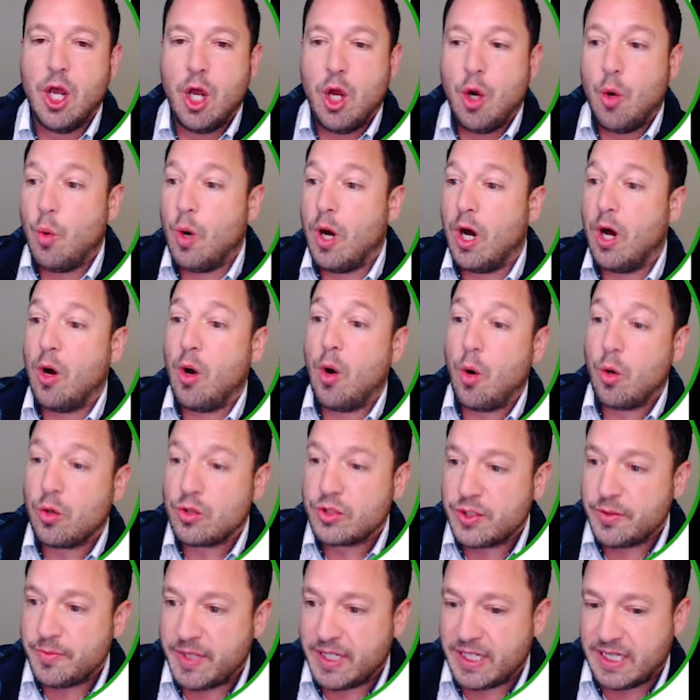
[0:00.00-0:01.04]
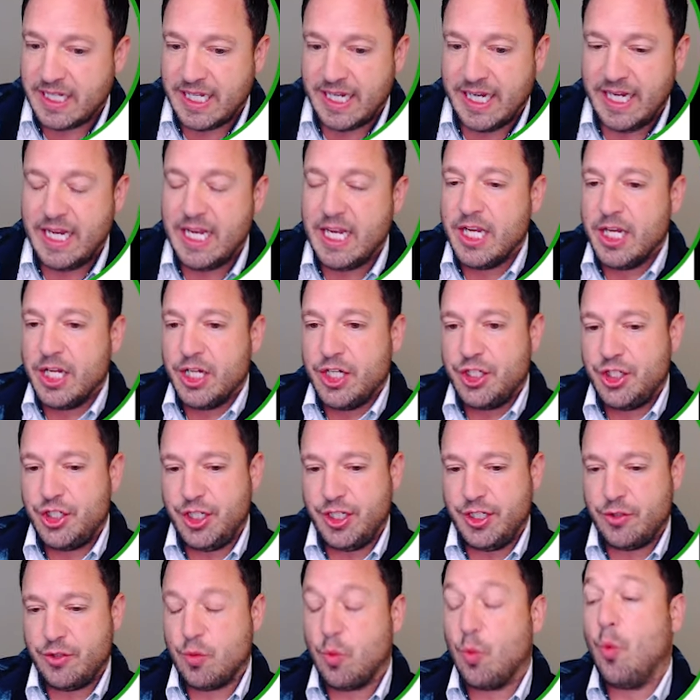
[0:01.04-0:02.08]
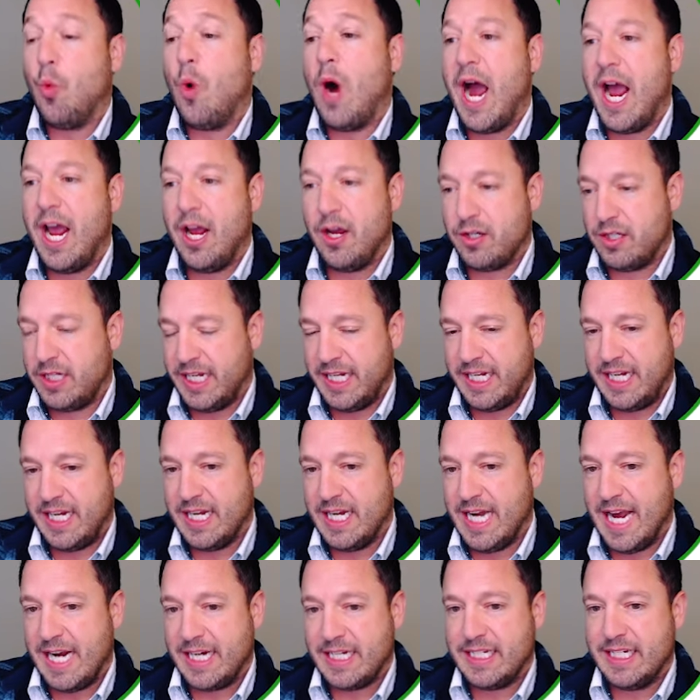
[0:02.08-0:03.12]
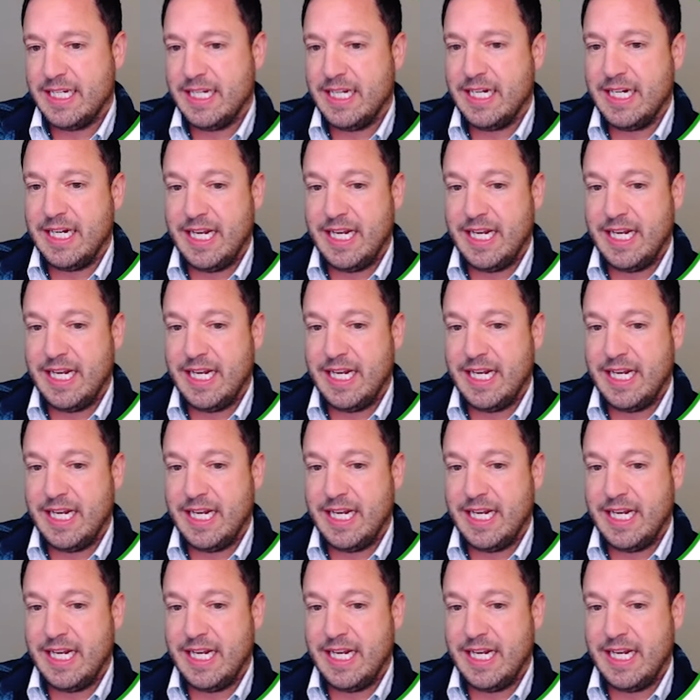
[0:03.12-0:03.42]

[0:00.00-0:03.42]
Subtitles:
Well, ultimately, she's wildly connected